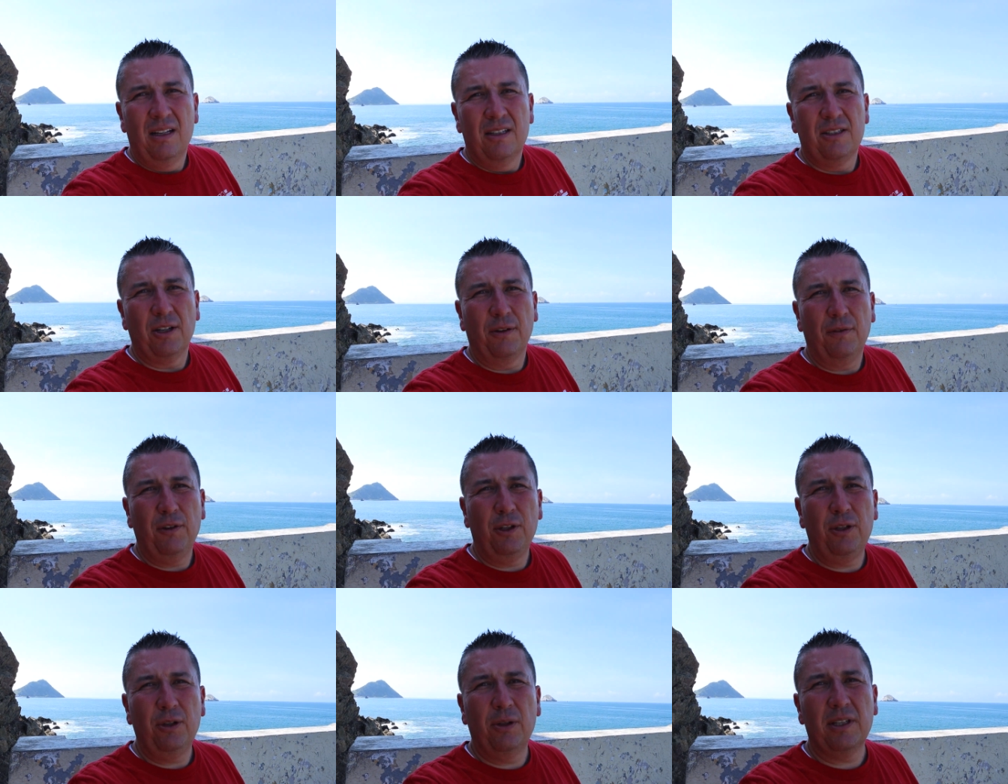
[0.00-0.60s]
So if
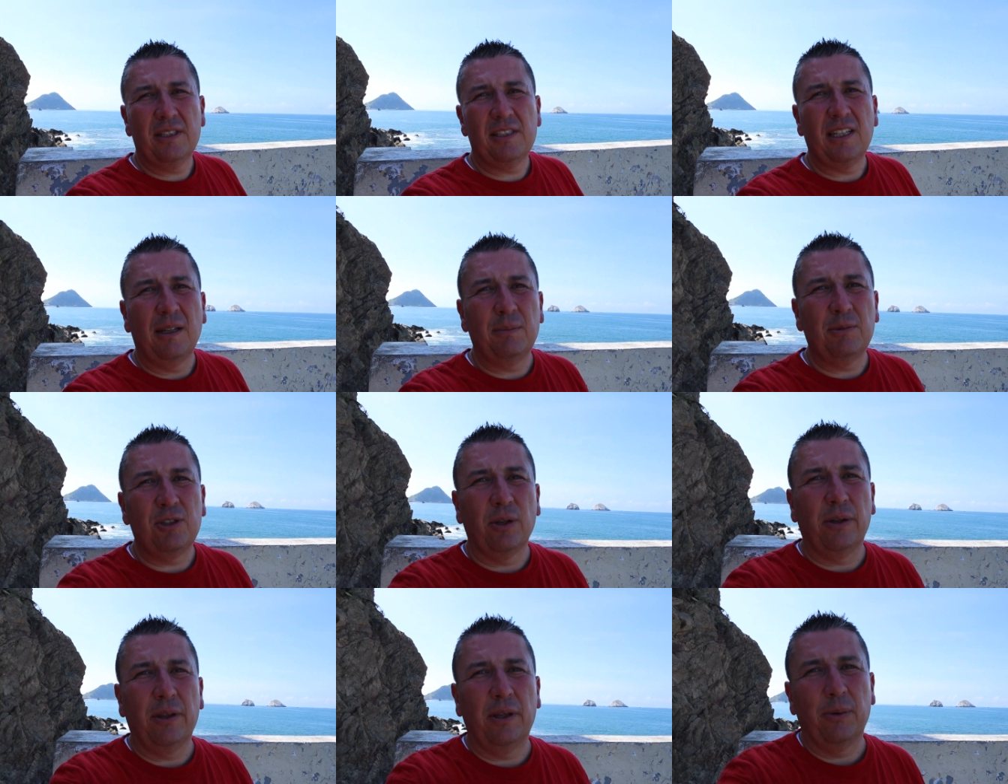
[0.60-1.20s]
you do the same
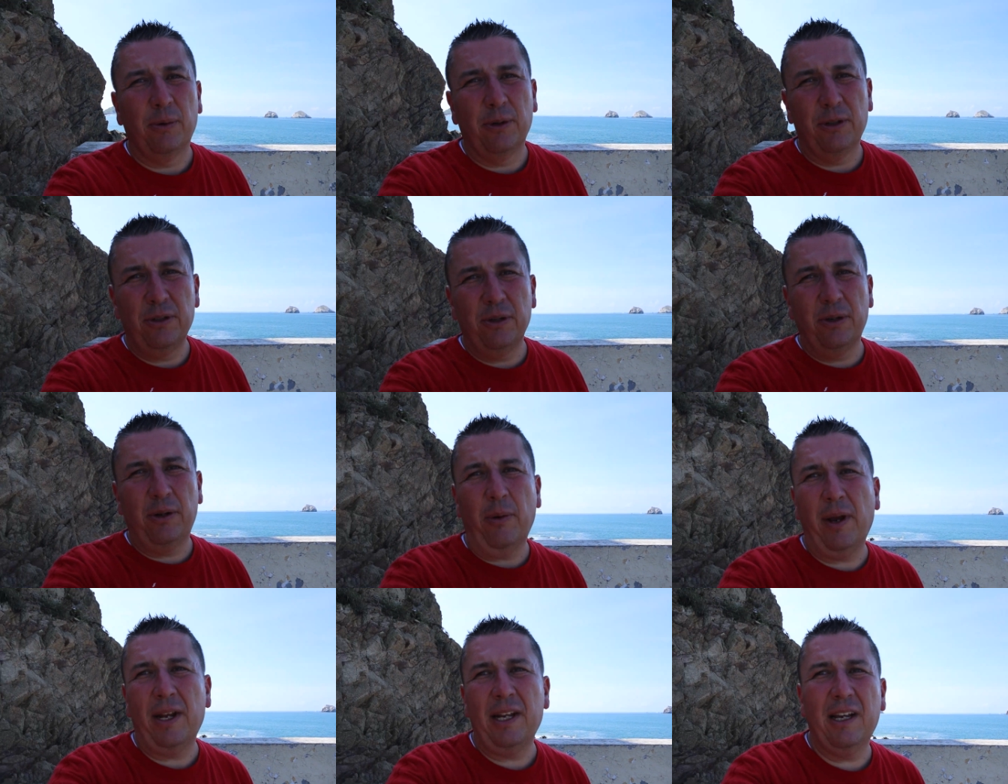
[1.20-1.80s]
tour that we're
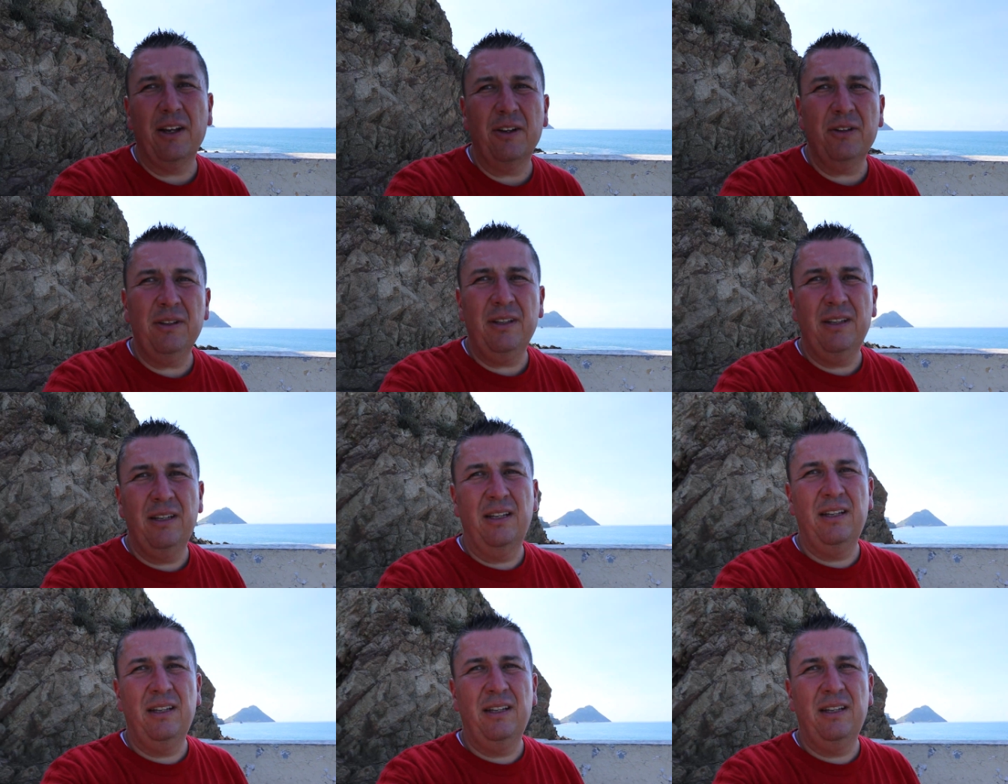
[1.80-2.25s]
doing right now,